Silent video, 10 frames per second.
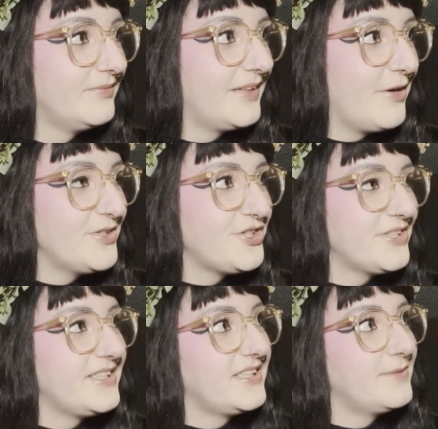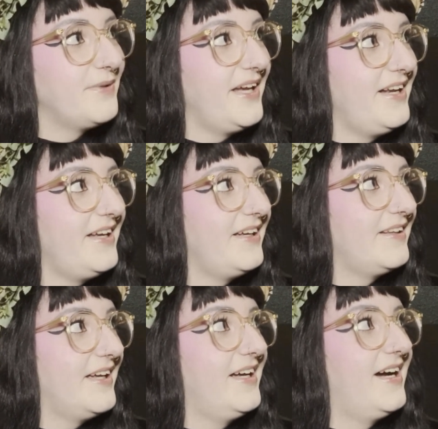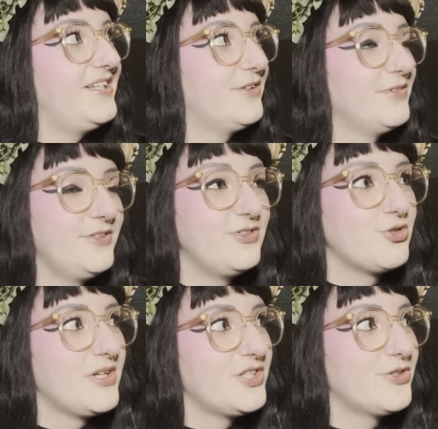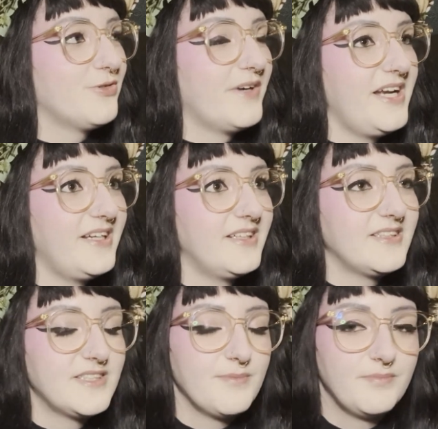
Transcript: I was just explaining that I don't do traditional ratings.